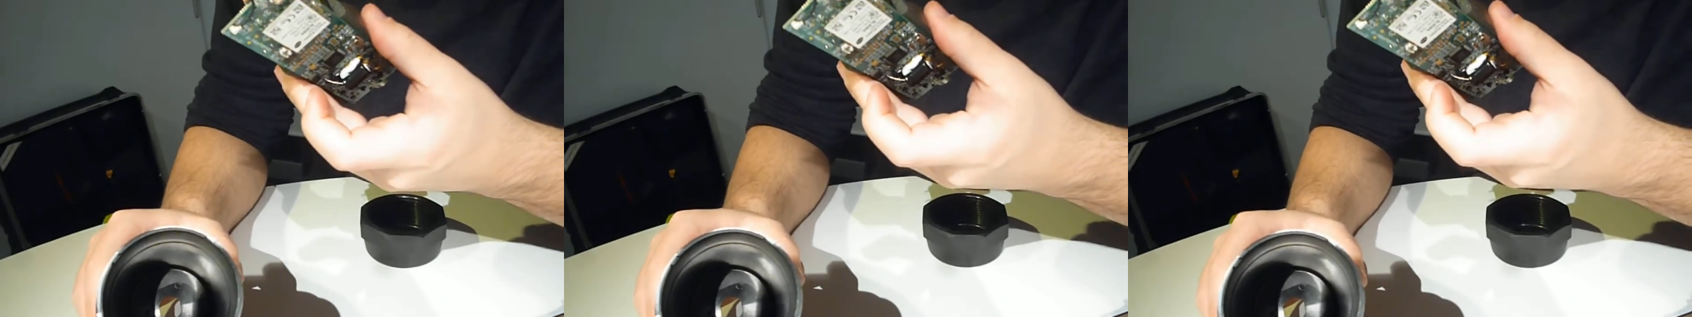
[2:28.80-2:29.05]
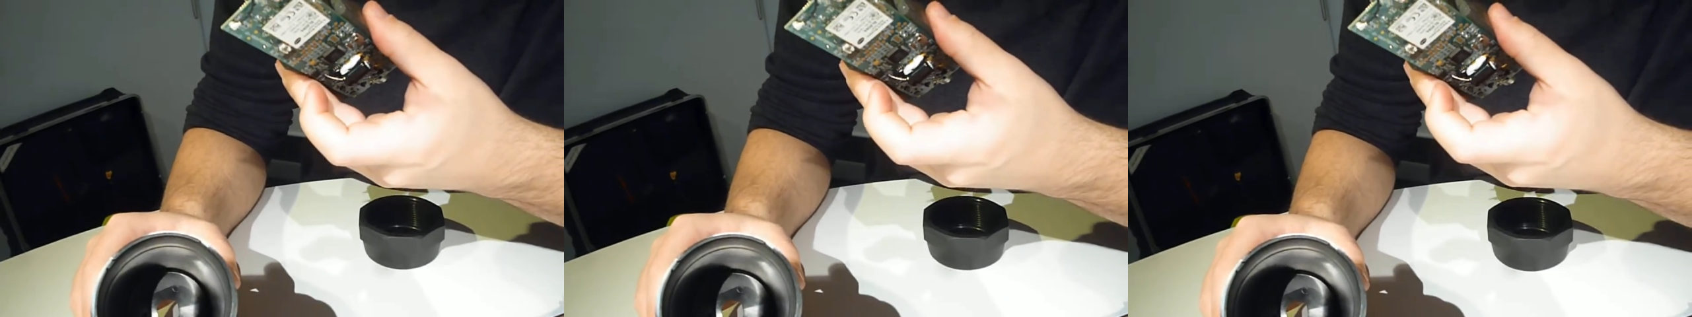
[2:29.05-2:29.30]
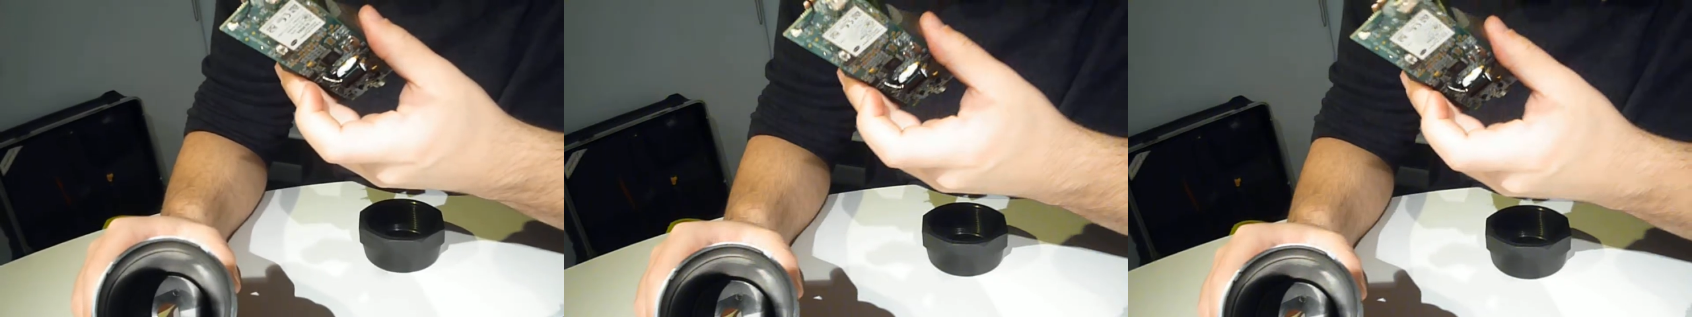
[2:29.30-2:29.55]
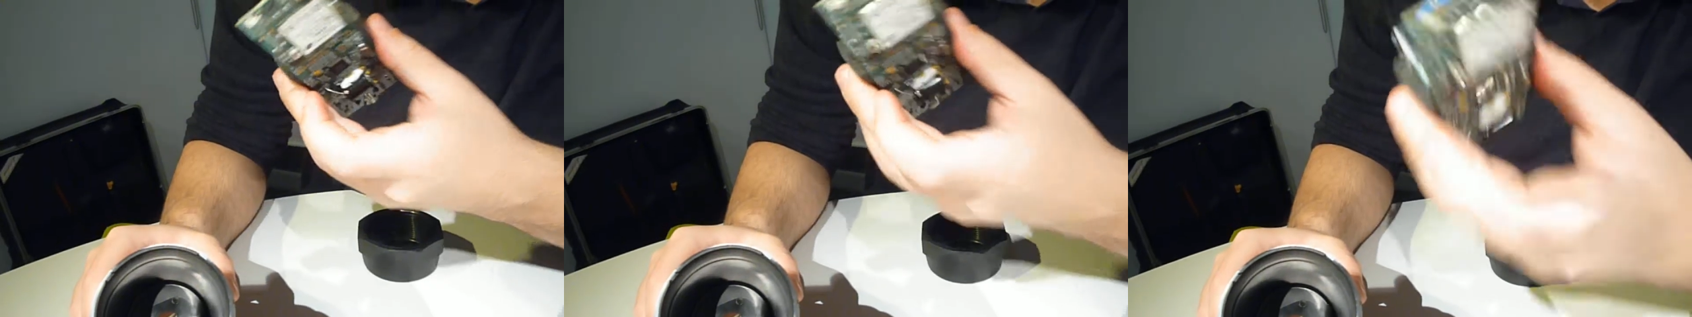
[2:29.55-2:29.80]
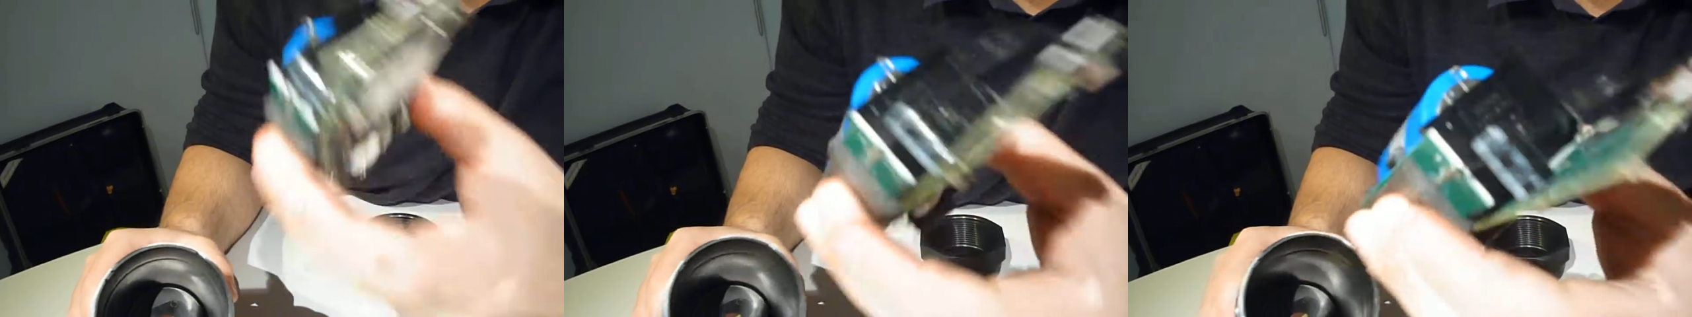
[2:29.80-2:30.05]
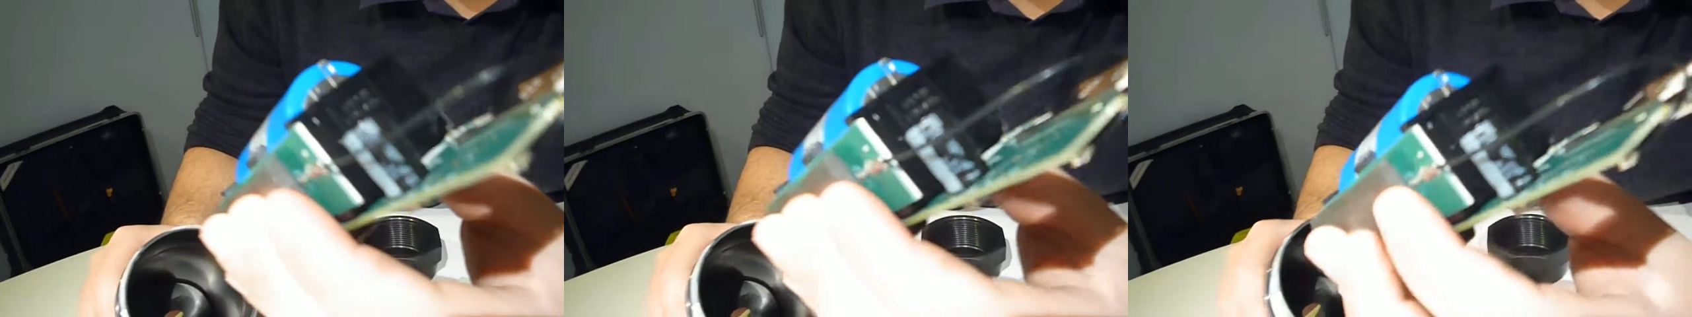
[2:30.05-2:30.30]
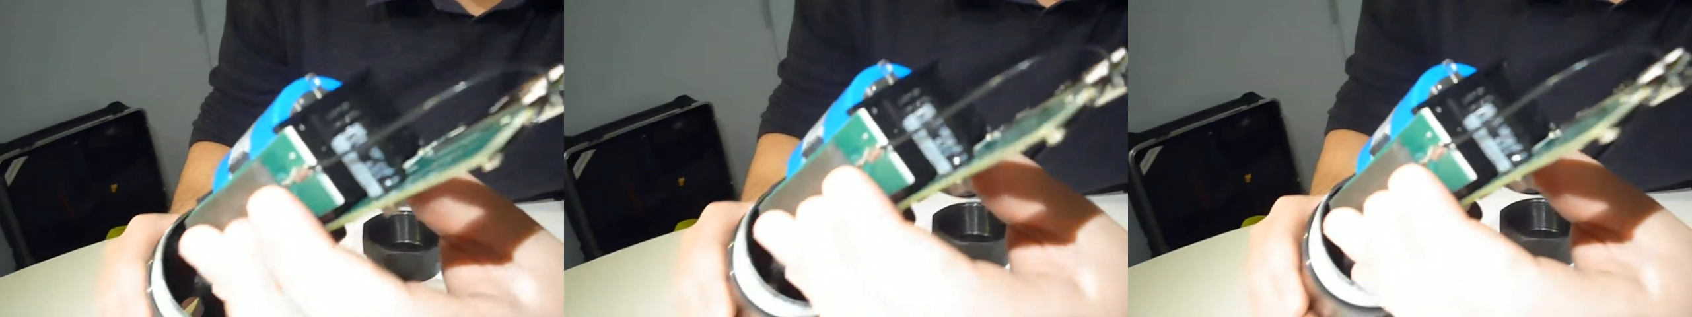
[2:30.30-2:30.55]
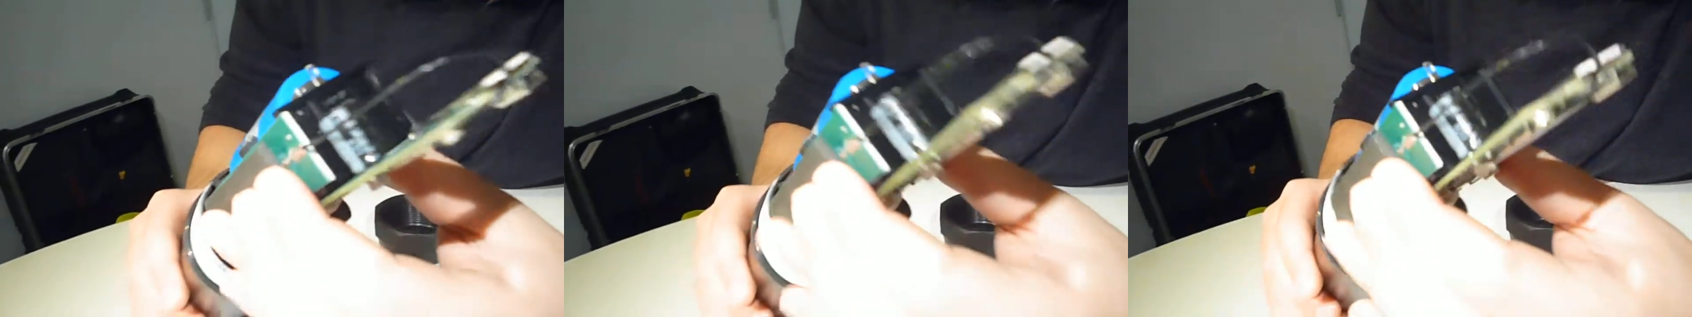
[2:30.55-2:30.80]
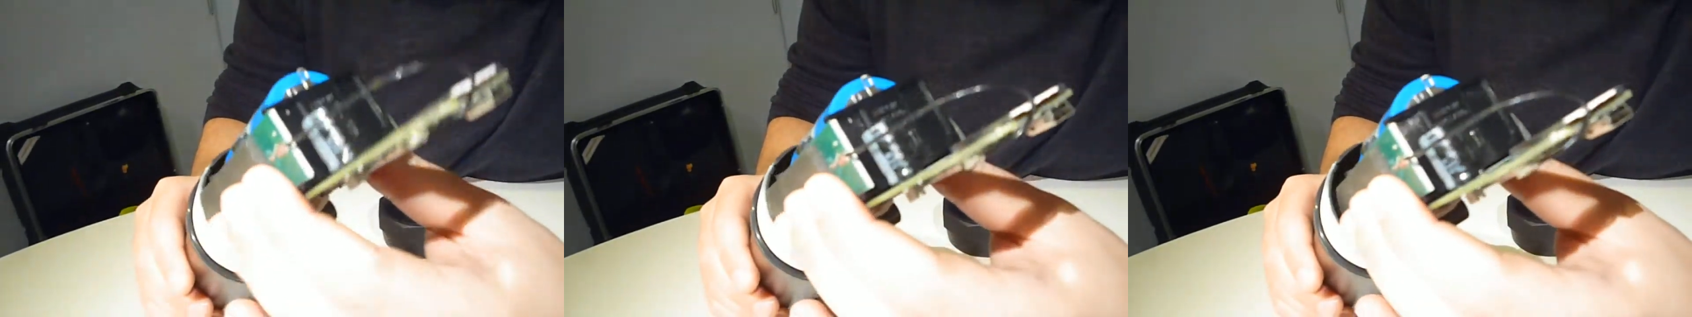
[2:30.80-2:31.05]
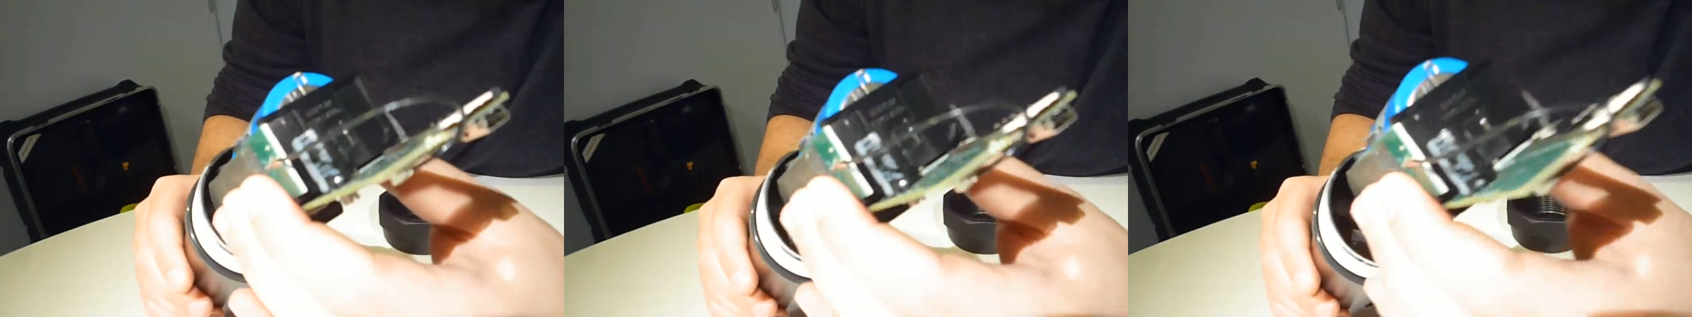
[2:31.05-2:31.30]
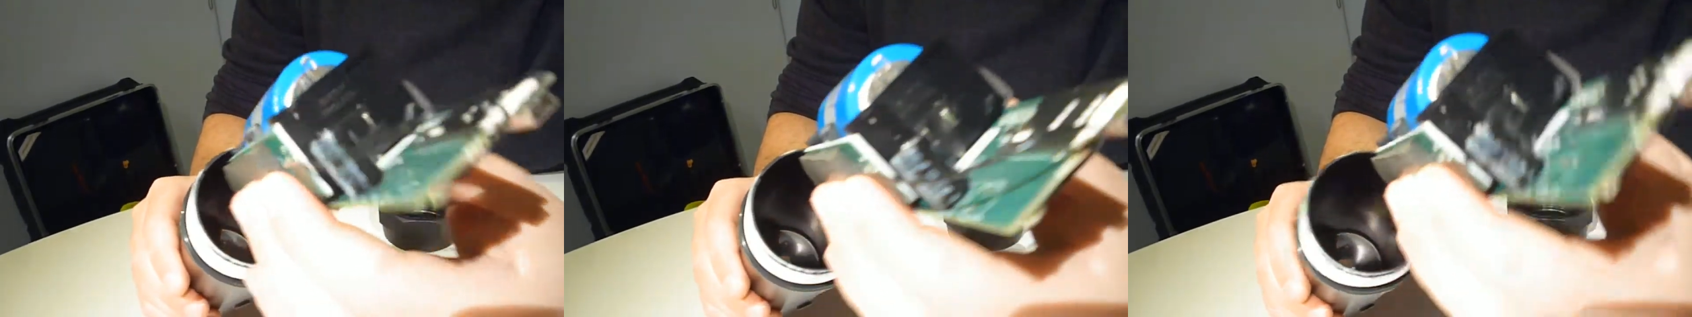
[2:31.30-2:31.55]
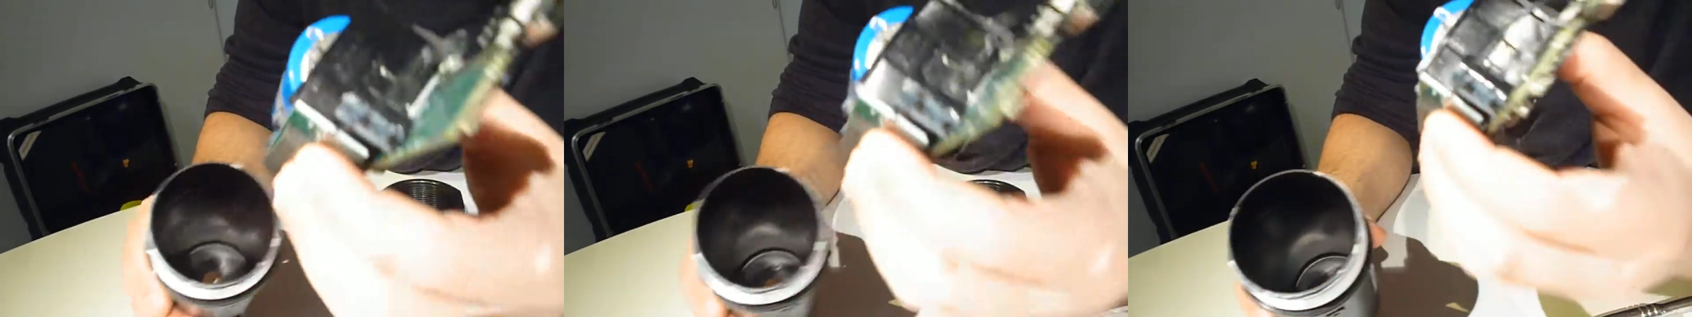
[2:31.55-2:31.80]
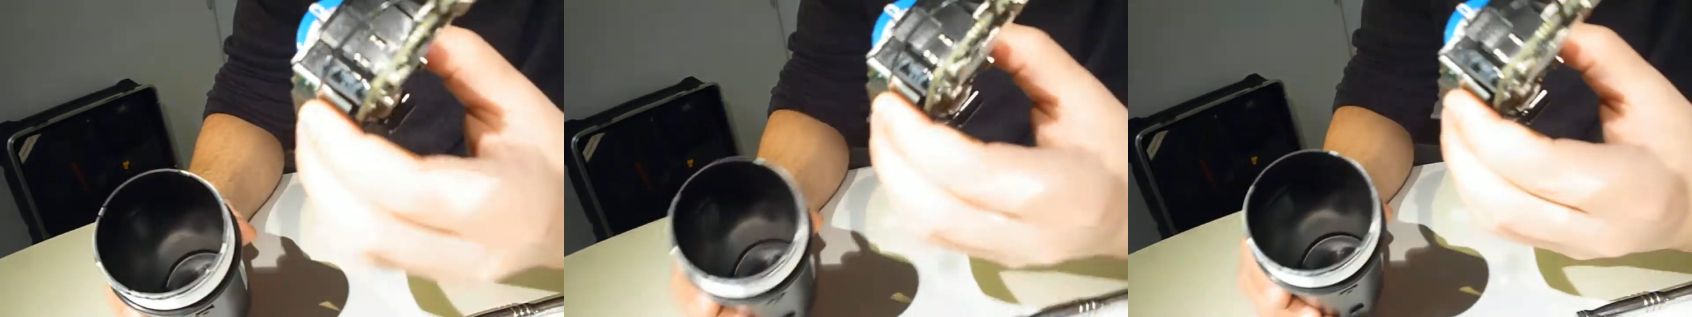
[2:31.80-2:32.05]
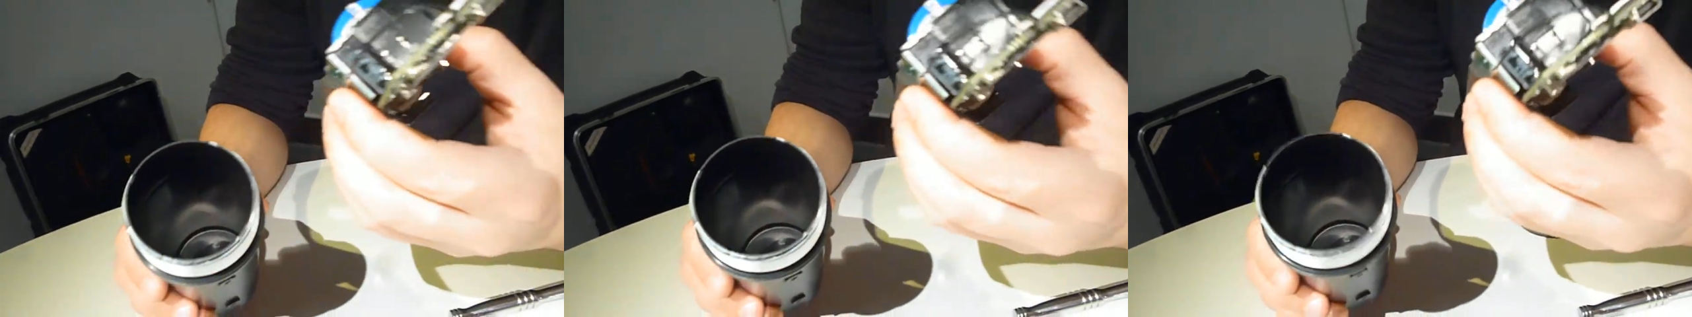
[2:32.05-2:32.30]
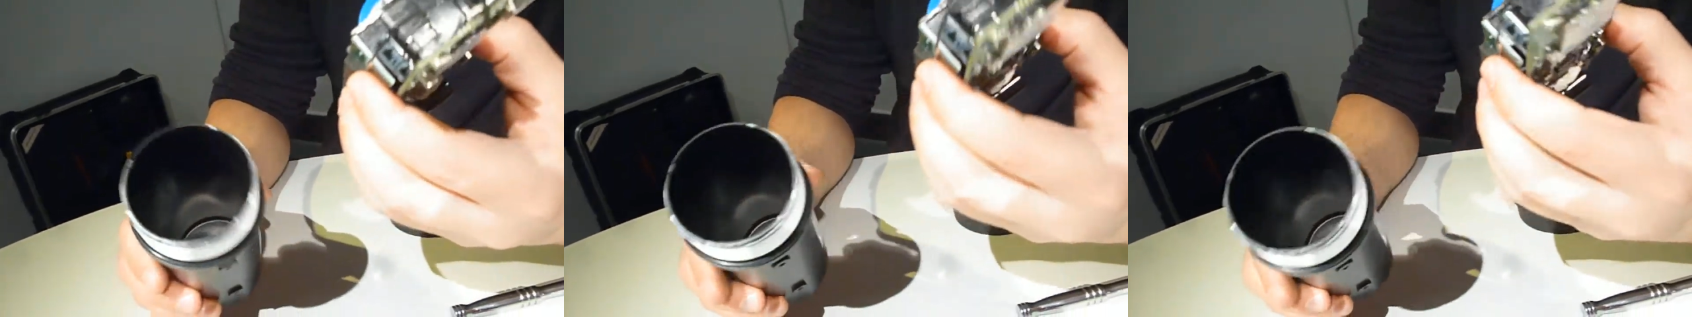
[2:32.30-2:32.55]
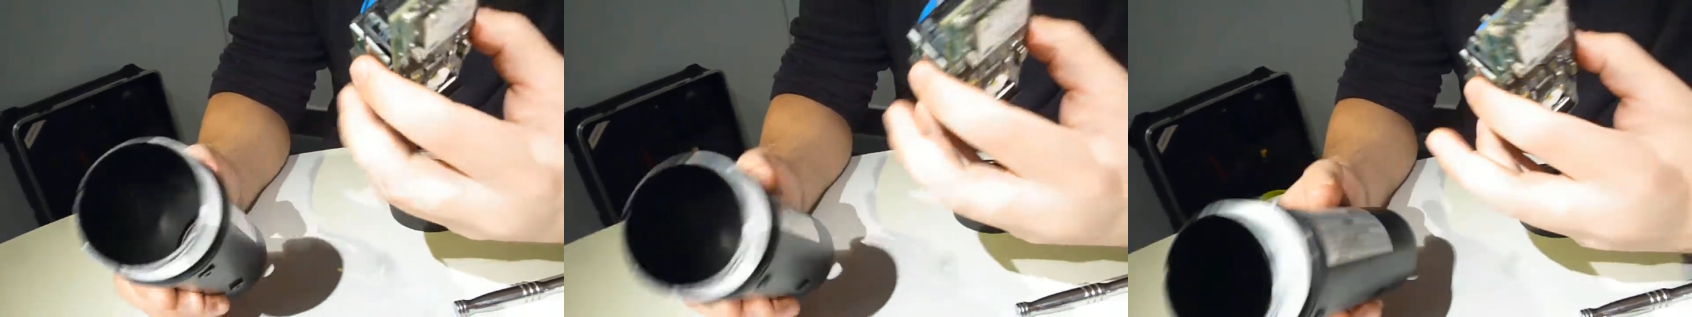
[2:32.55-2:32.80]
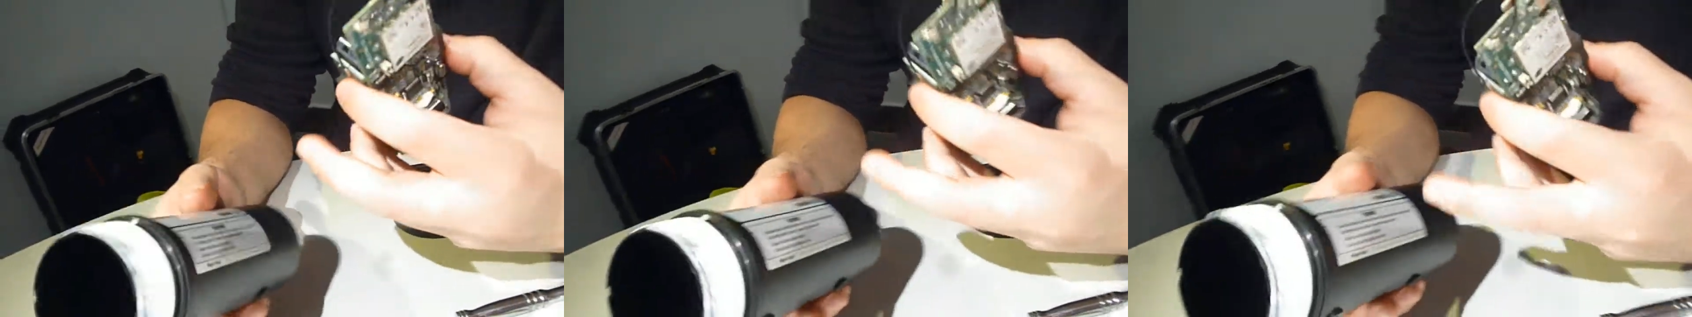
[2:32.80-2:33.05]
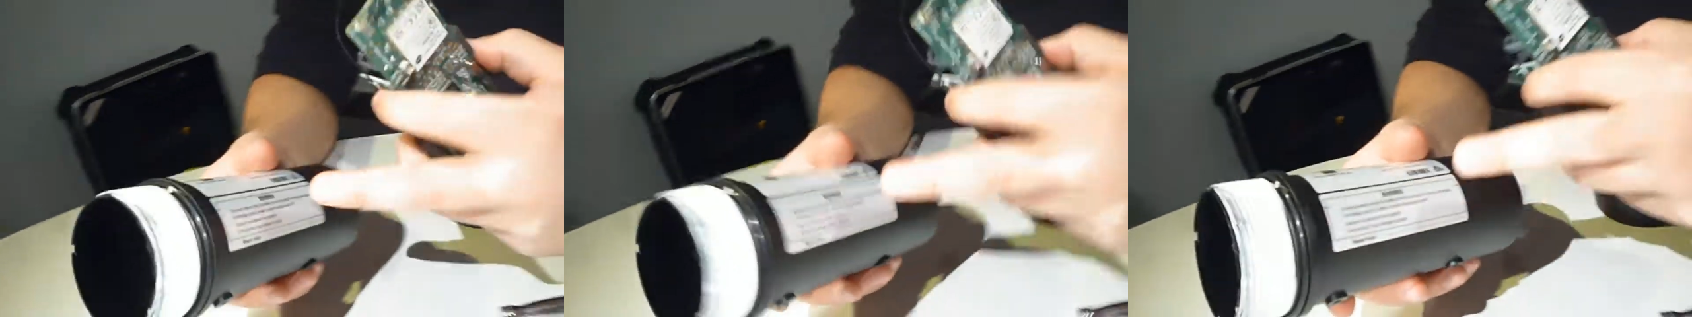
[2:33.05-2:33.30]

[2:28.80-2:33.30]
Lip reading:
No face is visible, so there are no lips to read.